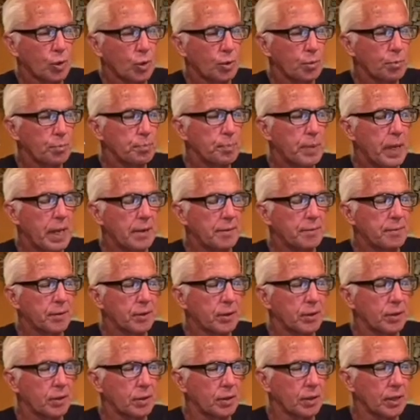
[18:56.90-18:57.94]
pay for an
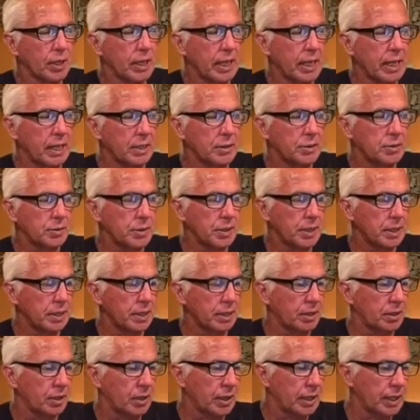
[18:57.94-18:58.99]
early entry, and
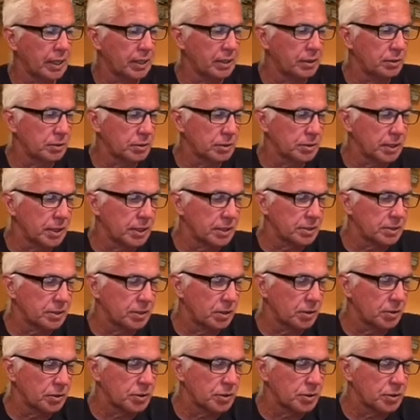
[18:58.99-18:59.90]
then all you got to do is let us know.